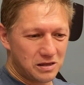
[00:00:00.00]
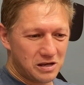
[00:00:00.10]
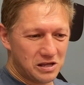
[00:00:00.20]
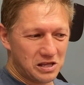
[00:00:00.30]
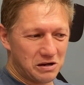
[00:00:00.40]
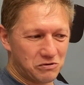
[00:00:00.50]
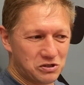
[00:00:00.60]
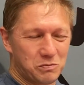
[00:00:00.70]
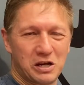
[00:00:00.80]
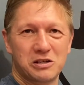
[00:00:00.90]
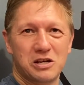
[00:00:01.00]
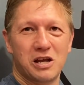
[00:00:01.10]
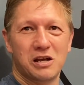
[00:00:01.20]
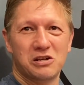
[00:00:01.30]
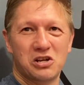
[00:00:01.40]
in that respect, yeah,
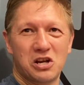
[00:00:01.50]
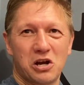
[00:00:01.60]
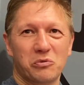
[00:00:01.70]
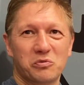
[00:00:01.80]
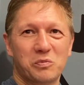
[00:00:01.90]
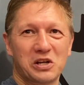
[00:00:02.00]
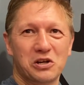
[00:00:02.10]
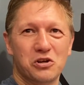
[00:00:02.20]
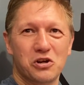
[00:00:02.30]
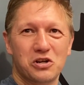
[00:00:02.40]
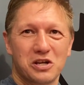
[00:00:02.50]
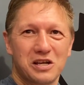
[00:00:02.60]
it helps being a nerd.